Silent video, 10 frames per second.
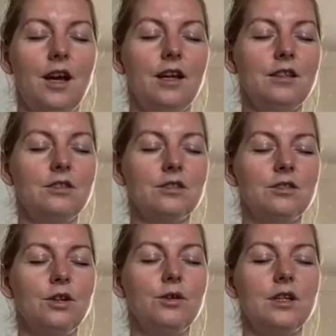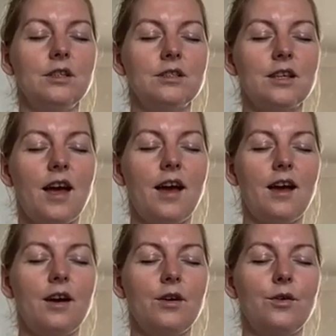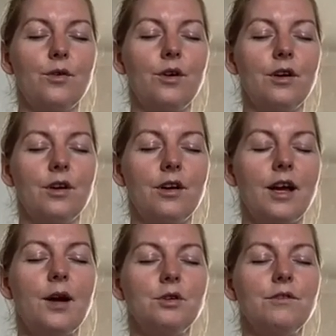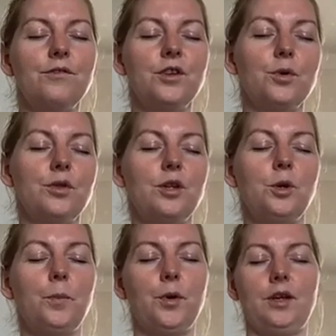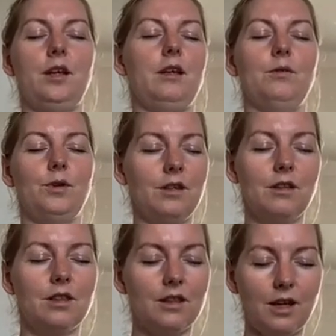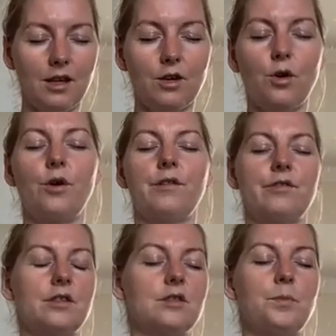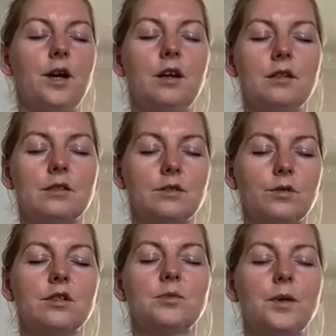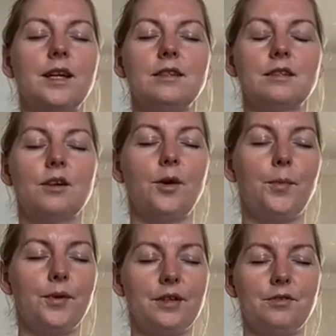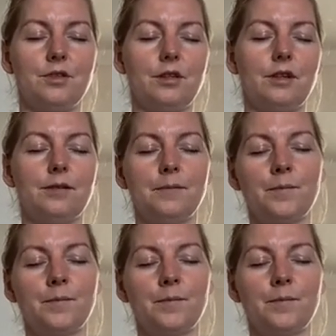And then just notice how you feel within your body when you think of this person or this place that uplifts you.